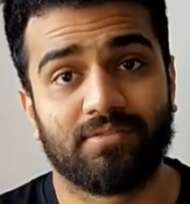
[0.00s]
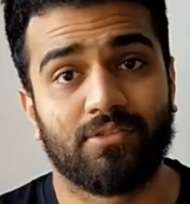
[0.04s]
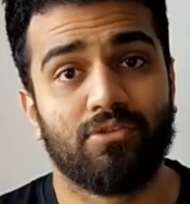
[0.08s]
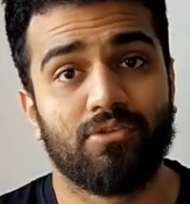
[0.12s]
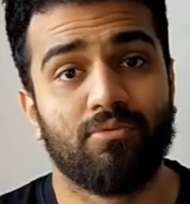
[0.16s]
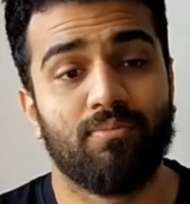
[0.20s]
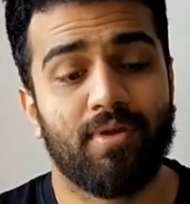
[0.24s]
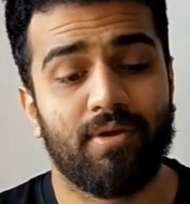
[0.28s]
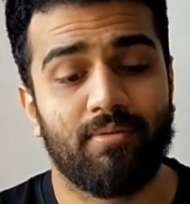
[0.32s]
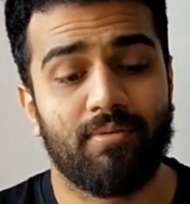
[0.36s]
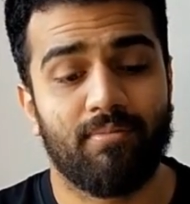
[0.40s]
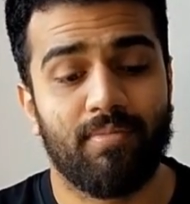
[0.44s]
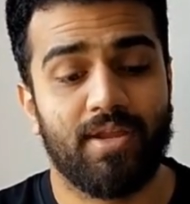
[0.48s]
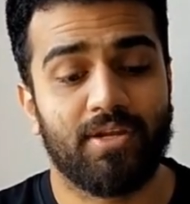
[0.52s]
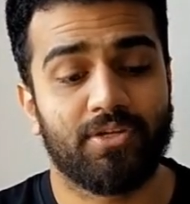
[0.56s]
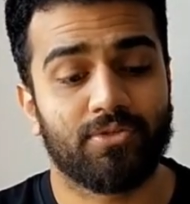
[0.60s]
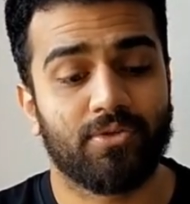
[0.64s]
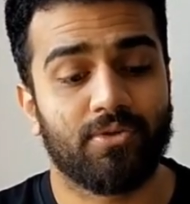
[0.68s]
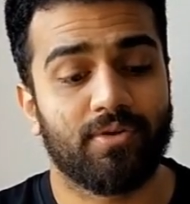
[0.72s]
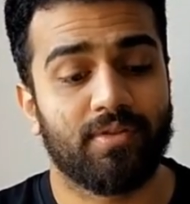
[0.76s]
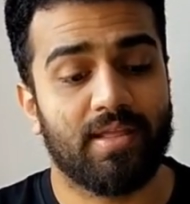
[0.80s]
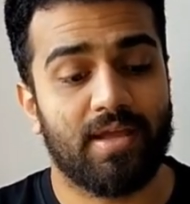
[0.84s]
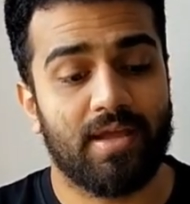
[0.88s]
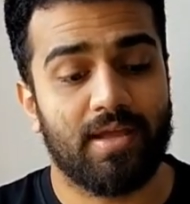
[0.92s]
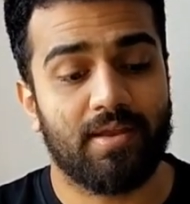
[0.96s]
So you better make
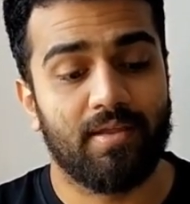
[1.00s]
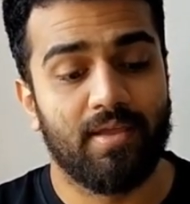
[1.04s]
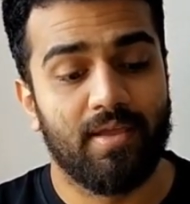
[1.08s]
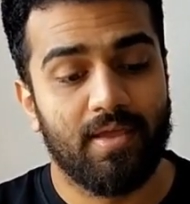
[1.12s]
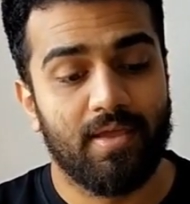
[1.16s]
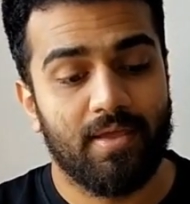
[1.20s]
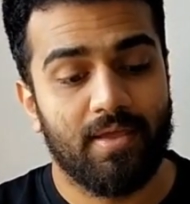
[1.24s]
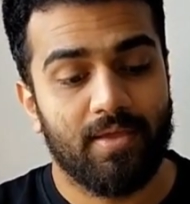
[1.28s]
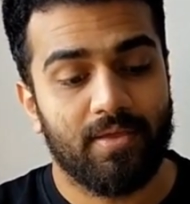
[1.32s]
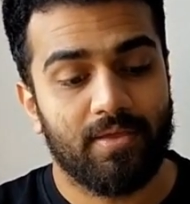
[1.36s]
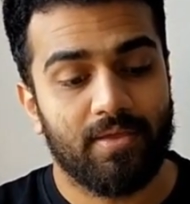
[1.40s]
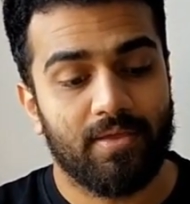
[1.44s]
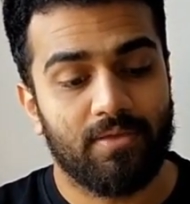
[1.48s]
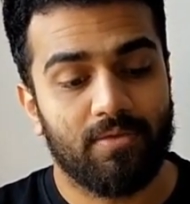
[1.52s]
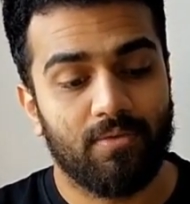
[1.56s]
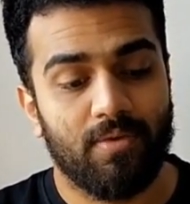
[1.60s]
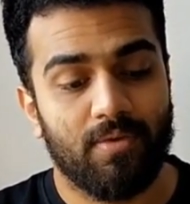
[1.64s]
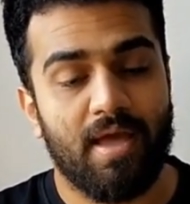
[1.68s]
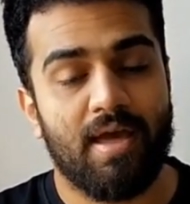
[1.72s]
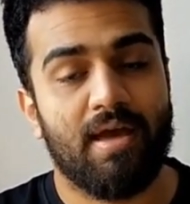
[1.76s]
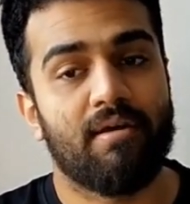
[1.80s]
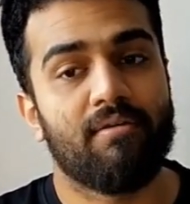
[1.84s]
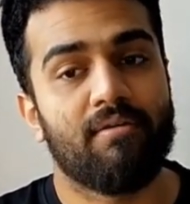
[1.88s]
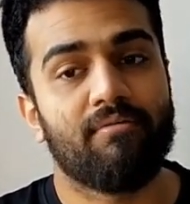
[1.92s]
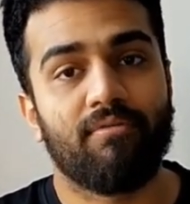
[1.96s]
sure that you
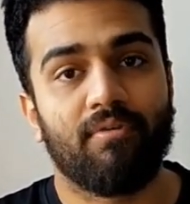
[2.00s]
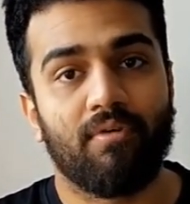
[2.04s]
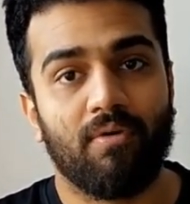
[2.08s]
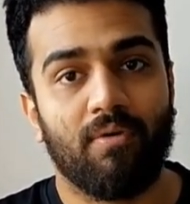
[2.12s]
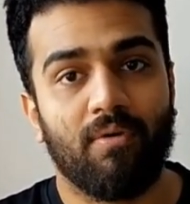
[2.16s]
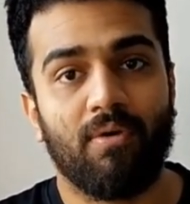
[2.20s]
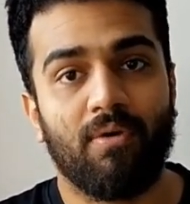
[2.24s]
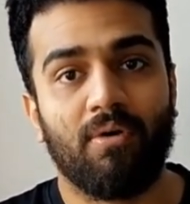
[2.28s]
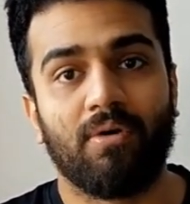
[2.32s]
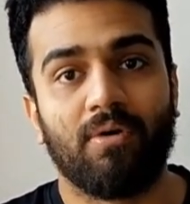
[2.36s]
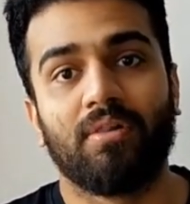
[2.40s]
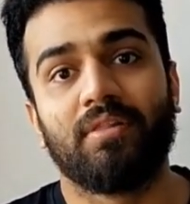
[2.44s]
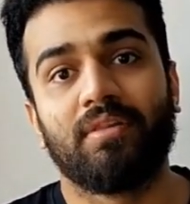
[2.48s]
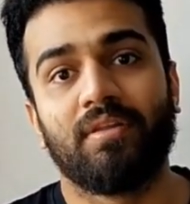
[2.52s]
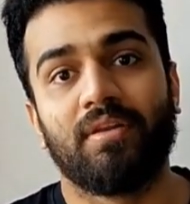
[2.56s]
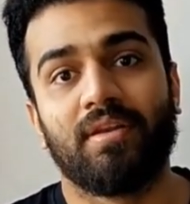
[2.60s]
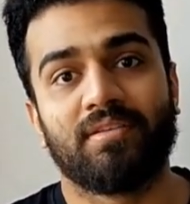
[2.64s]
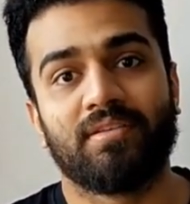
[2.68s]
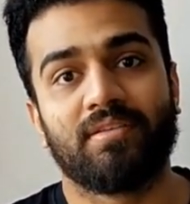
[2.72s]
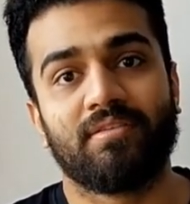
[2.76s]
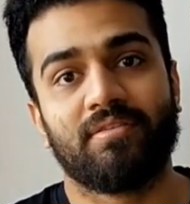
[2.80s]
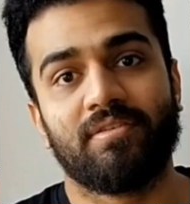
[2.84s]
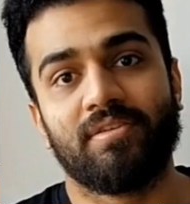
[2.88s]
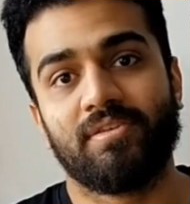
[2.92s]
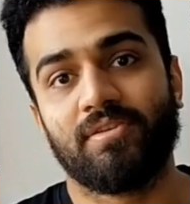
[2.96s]
have all the
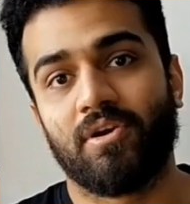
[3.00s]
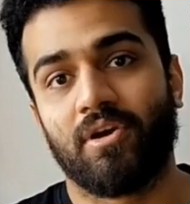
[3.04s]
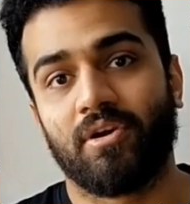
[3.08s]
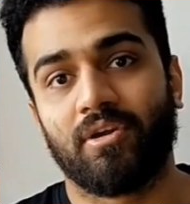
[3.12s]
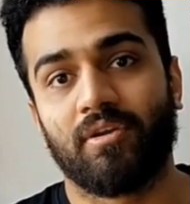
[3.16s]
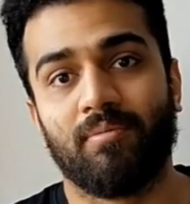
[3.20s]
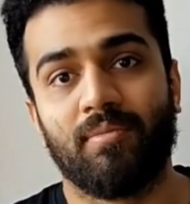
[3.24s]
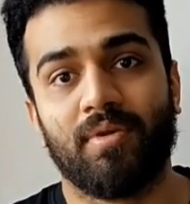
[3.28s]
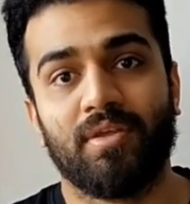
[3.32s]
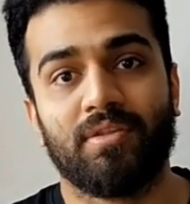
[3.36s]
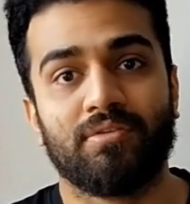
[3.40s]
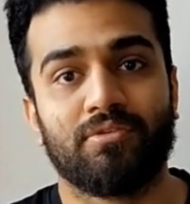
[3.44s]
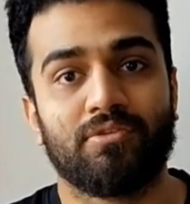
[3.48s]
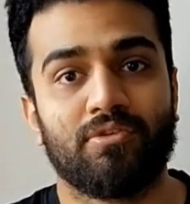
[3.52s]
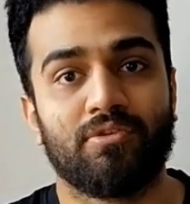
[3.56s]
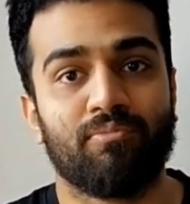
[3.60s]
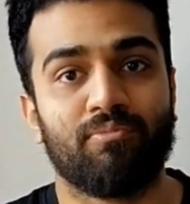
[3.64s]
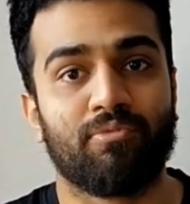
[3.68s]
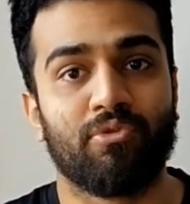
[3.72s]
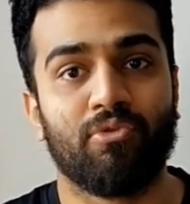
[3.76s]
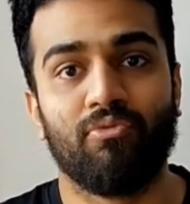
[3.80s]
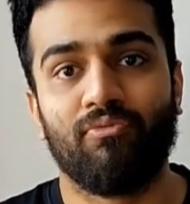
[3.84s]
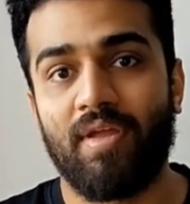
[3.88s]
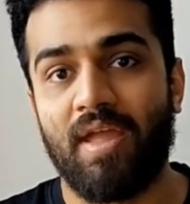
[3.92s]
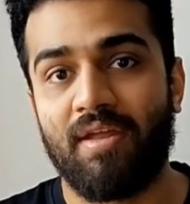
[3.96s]
necessary documents to
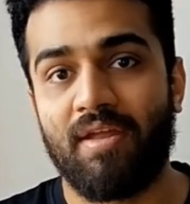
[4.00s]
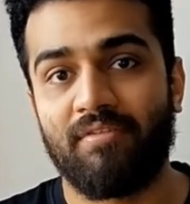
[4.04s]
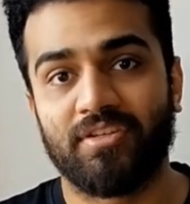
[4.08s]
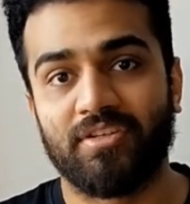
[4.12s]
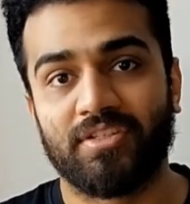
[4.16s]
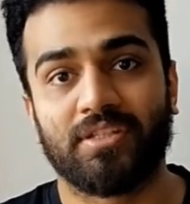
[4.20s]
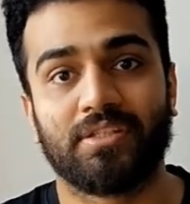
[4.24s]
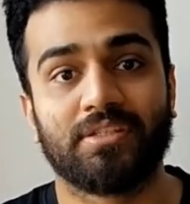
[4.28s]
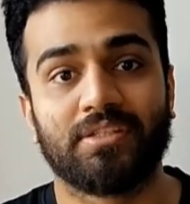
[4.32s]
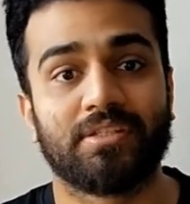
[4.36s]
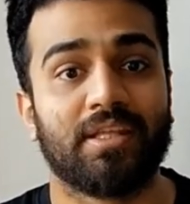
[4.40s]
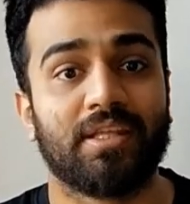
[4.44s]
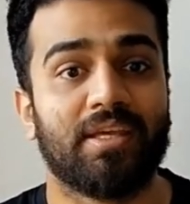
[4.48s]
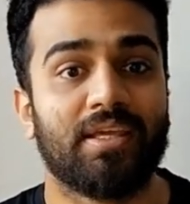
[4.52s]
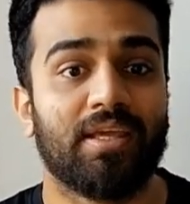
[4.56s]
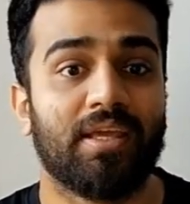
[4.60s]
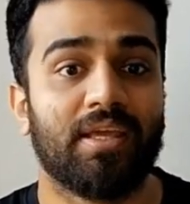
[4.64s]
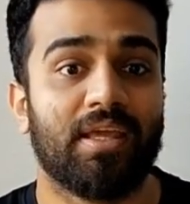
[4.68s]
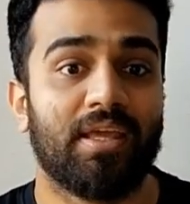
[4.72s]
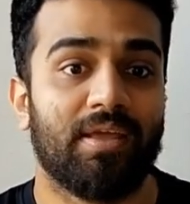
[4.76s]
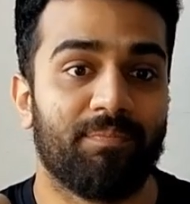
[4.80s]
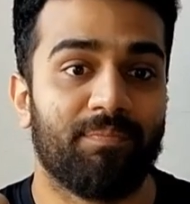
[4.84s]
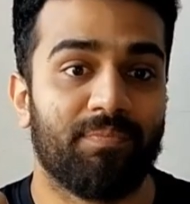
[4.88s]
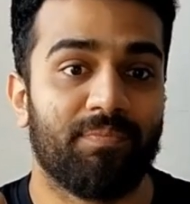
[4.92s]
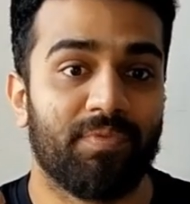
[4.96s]
prove every single thing
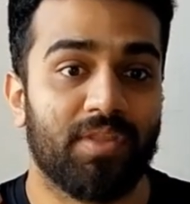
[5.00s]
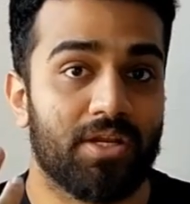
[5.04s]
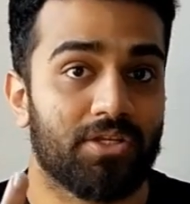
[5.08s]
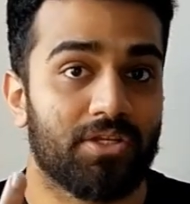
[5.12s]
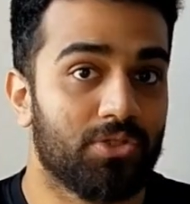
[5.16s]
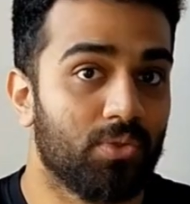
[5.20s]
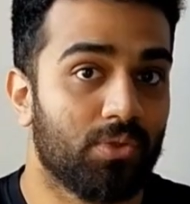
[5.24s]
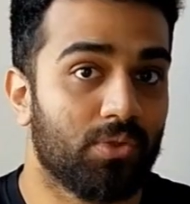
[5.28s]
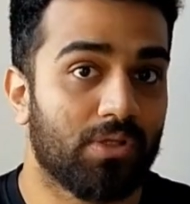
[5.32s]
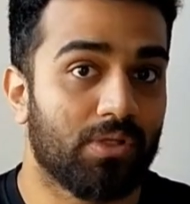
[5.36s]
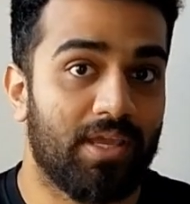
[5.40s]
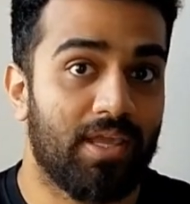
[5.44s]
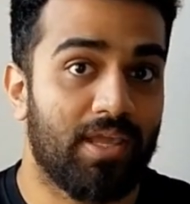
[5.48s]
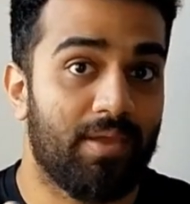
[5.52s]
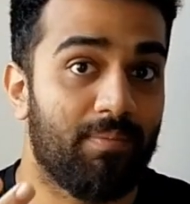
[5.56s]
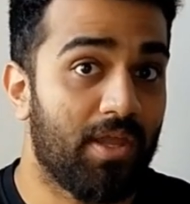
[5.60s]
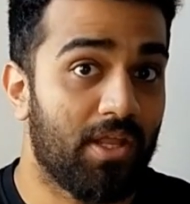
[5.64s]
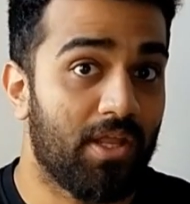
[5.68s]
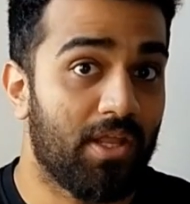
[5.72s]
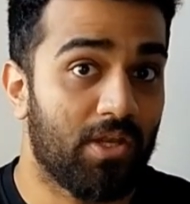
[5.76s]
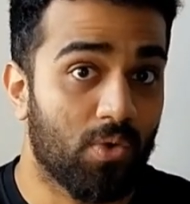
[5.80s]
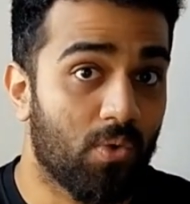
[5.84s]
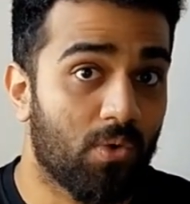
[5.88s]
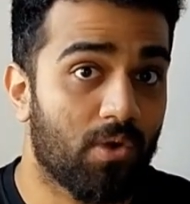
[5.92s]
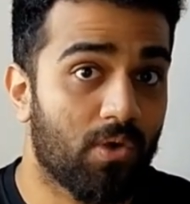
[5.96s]
that you claim
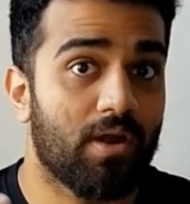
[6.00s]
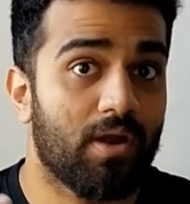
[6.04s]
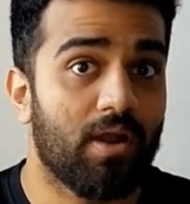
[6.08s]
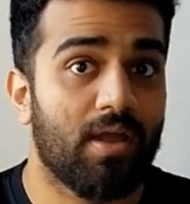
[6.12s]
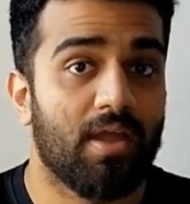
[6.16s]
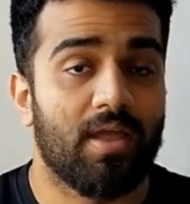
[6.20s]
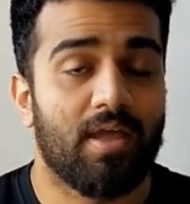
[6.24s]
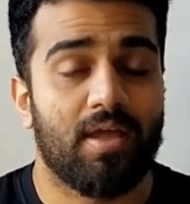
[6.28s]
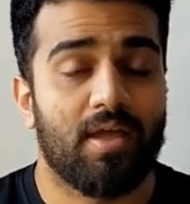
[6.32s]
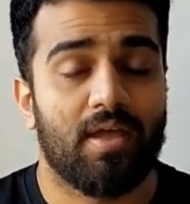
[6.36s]
in your